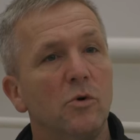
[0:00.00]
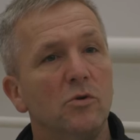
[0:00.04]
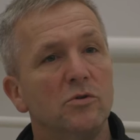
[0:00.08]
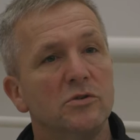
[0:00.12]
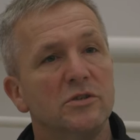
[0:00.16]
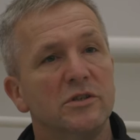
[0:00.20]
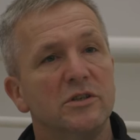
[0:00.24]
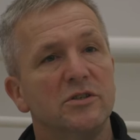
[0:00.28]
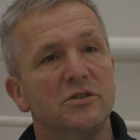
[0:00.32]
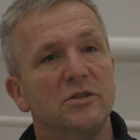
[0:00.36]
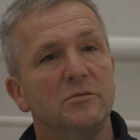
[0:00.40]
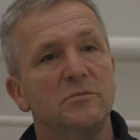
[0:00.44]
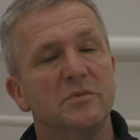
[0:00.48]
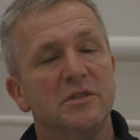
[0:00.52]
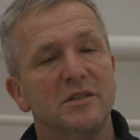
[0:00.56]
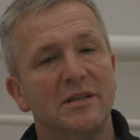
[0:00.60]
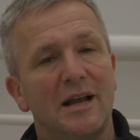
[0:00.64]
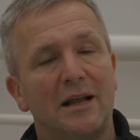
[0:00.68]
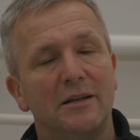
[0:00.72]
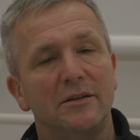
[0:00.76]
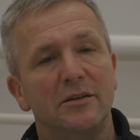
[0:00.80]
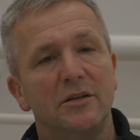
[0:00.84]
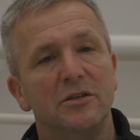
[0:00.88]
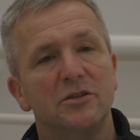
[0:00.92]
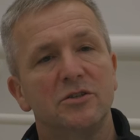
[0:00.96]
wall system
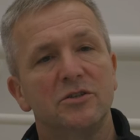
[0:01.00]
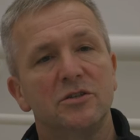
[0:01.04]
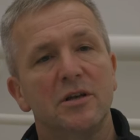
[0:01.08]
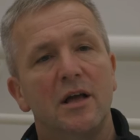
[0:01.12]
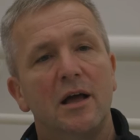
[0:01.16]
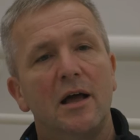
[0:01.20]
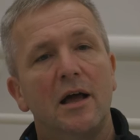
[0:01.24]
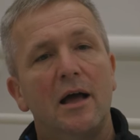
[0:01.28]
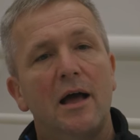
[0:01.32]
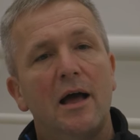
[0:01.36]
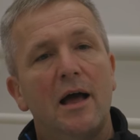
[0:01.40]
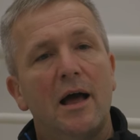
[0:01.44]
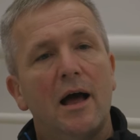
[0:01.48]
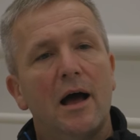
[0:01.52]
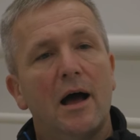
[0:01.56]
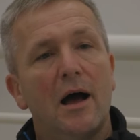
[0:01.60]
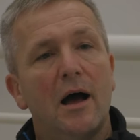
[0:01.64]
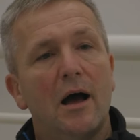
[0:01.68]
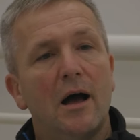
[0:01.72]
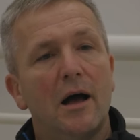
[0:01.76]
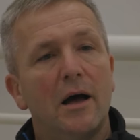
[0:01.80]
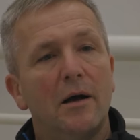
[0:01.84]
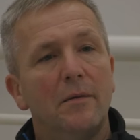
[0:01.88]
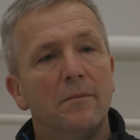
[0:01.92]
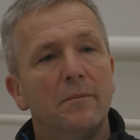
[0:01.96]
standards.
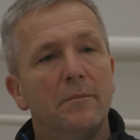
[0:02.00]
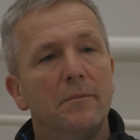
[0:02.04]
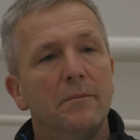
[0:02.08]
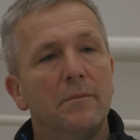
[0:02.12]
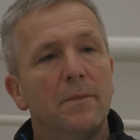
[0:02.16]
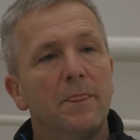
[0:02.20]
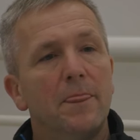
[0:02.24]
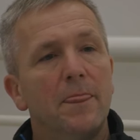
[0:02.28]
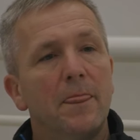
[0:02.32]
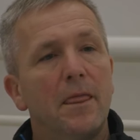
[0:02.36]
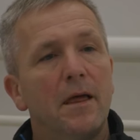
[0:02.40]
Um,